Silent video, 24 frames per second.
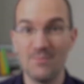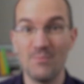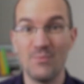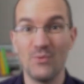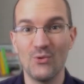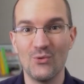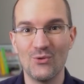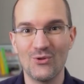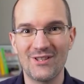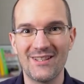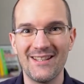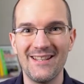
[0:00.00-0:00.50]

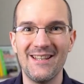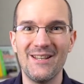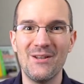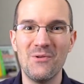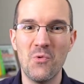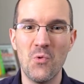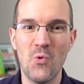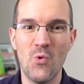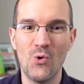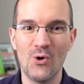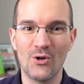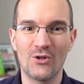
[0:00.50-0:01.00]
boost in
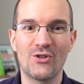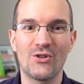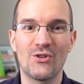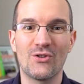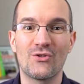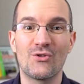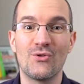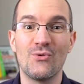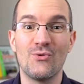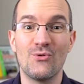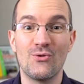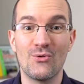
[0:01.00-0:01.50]
order
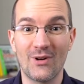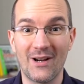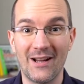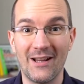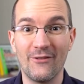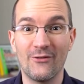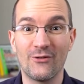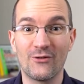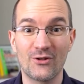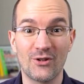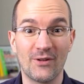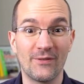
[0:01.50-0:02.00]
to
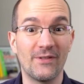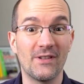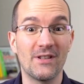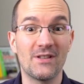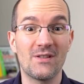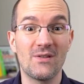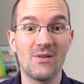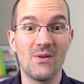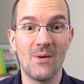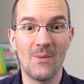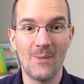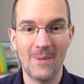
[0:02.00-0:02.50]
drive traffic
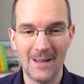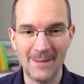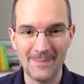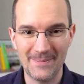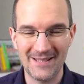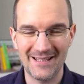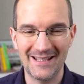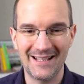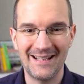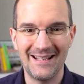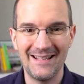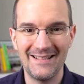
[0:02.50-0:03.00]
to your
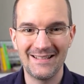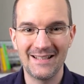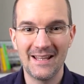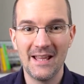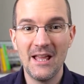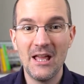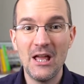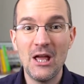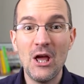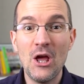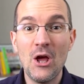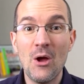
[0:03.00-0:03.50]
website.
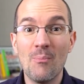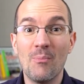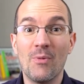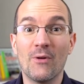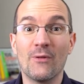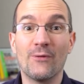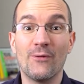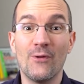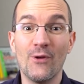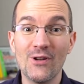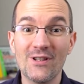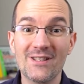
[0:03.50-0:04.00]
But
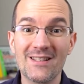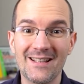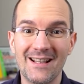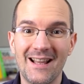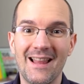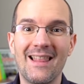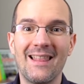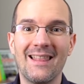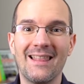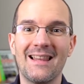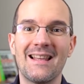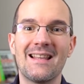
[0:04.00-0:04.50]
first,
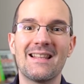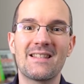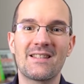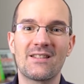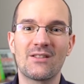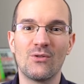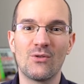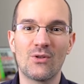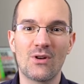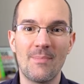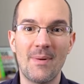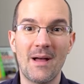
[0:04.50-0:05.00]
let's
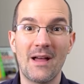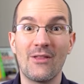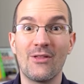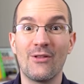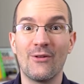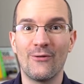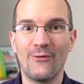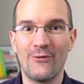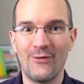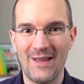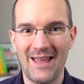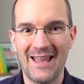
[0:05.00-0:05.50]
talk about the
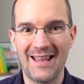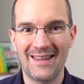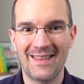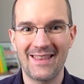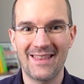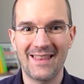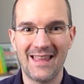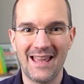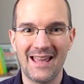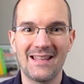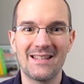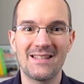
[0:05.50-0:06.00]

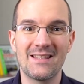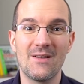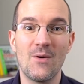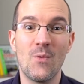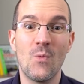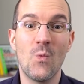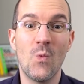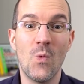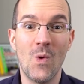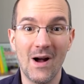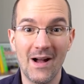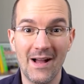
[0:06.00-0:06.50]
fact that
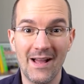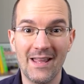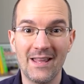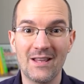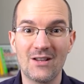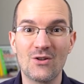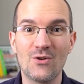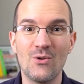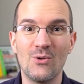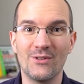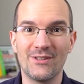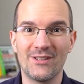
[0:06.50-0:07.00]
why
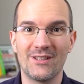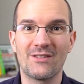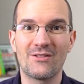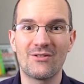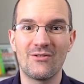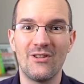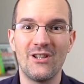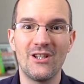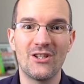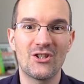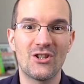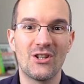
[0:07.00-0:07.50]
content
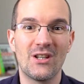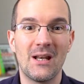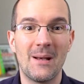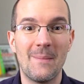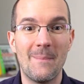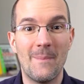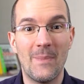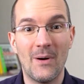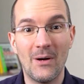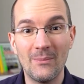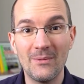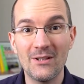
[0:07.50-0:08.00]
creation
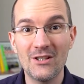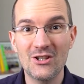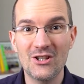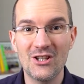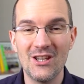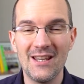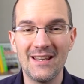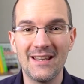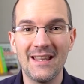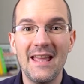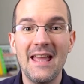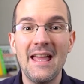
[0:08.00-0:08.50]
and
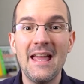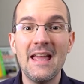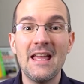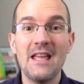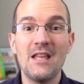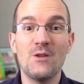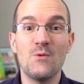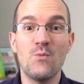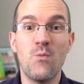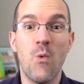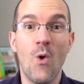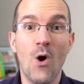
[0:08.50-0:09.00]
publishing
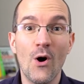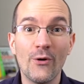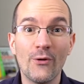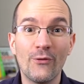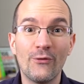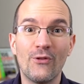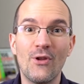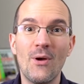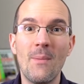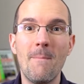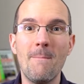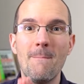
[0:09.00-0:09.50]
is one
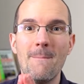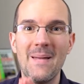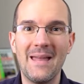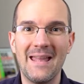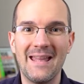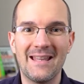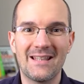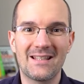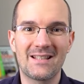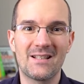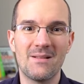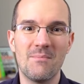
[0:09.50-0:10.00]
of the
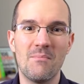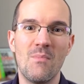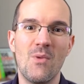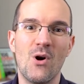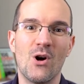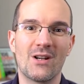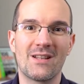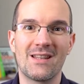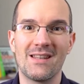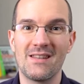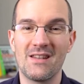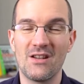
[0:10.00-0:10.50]
best
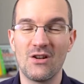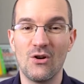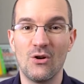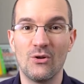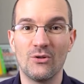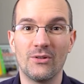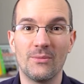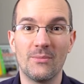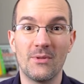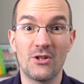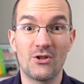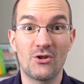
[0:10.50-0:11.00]
marketing
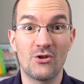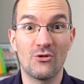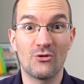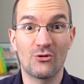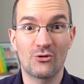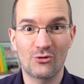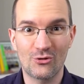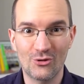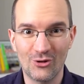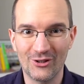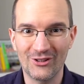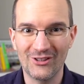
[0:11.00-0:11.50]
automation
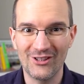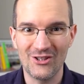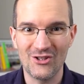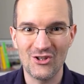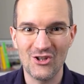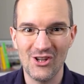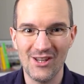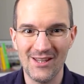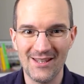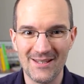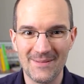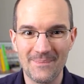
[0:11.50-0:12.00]

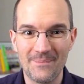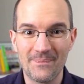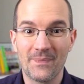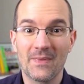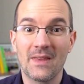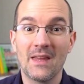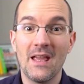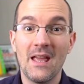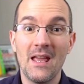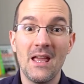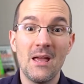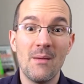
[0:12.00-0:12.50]
strategies.
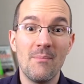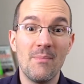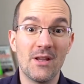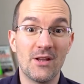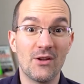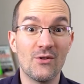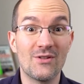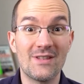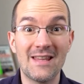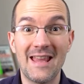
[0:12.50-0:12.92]
Because